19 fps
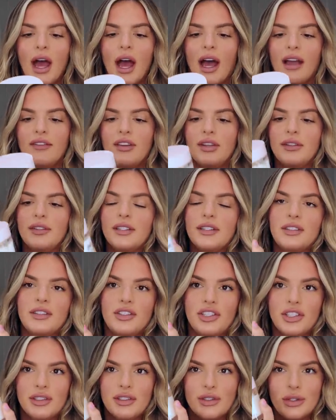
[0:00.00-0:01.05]
I've used this
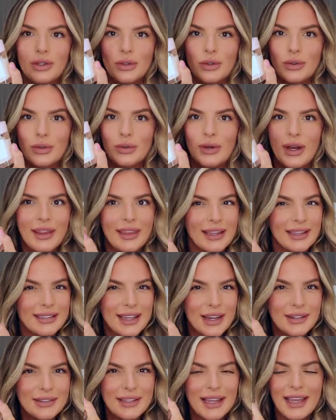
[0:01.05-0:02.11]
Gisou, I think that's
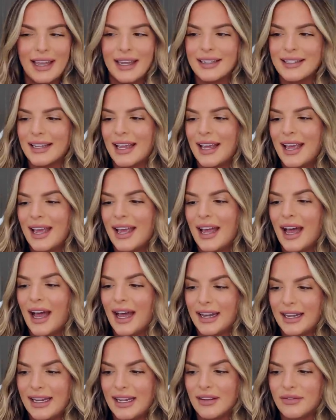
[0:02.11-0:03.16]
how you say it,
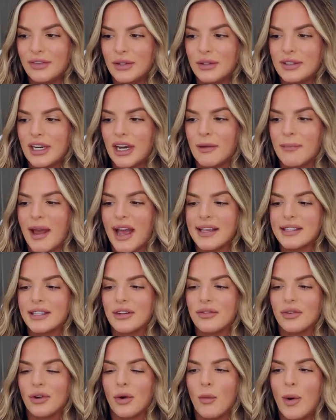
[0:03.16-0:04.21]
honey infused hair mask
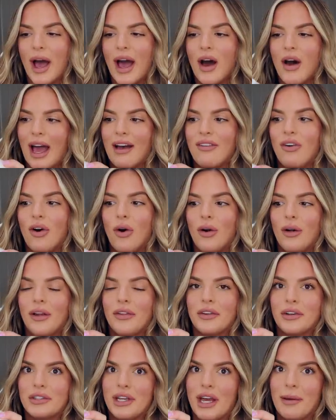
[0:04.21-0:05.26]
for a while. I have a whole
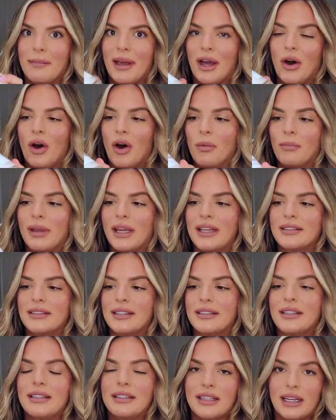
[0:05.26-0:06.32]
other tub at home because
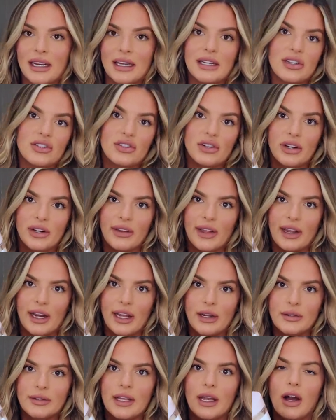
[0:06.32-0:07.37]
this is a conditioner that I
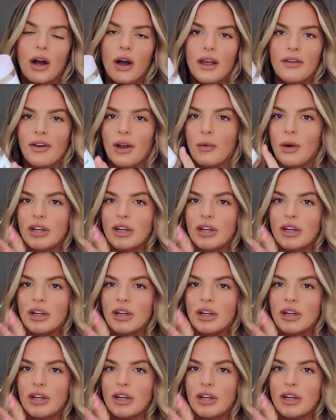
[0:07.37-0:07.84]
use. If I